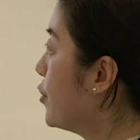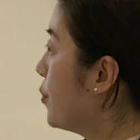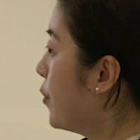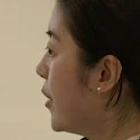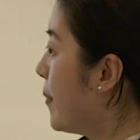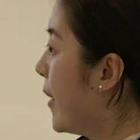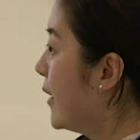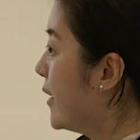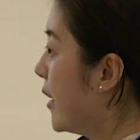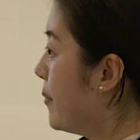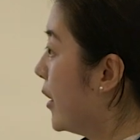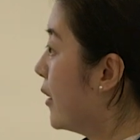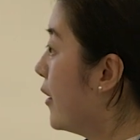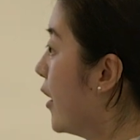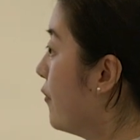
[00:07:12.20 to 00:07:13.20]
to
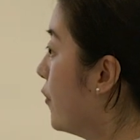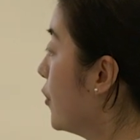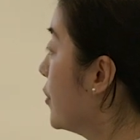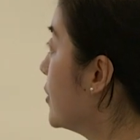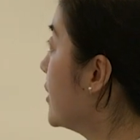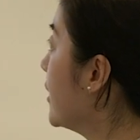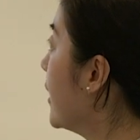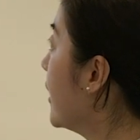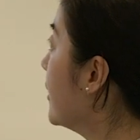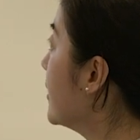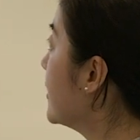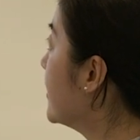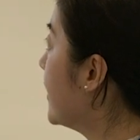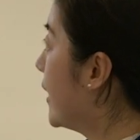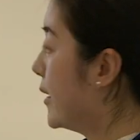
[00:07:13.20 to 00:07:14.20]
pre-pandemic levels
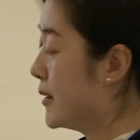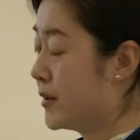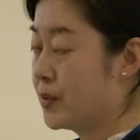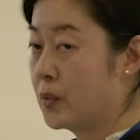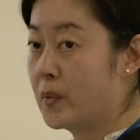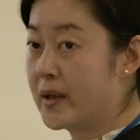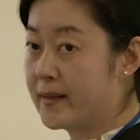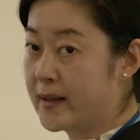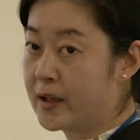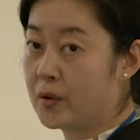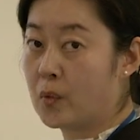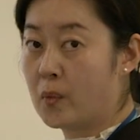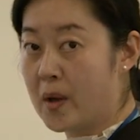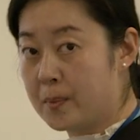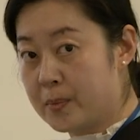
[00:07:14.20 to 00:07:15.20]
and stays
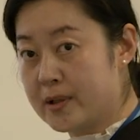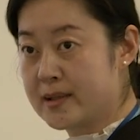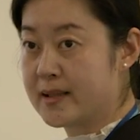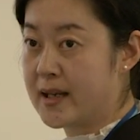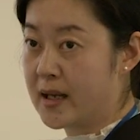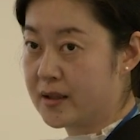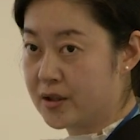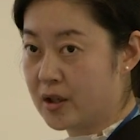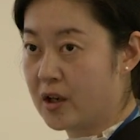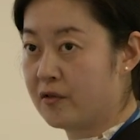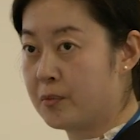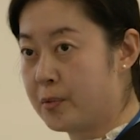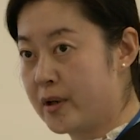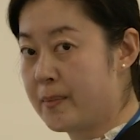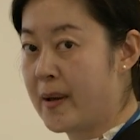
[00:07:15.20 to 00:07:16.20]
within 1%
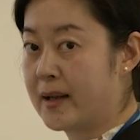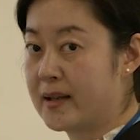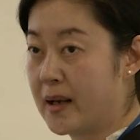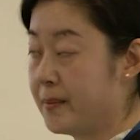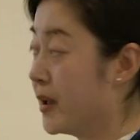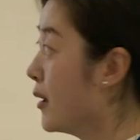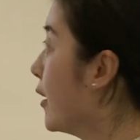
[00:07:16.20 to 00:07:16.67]
of pre-pandemic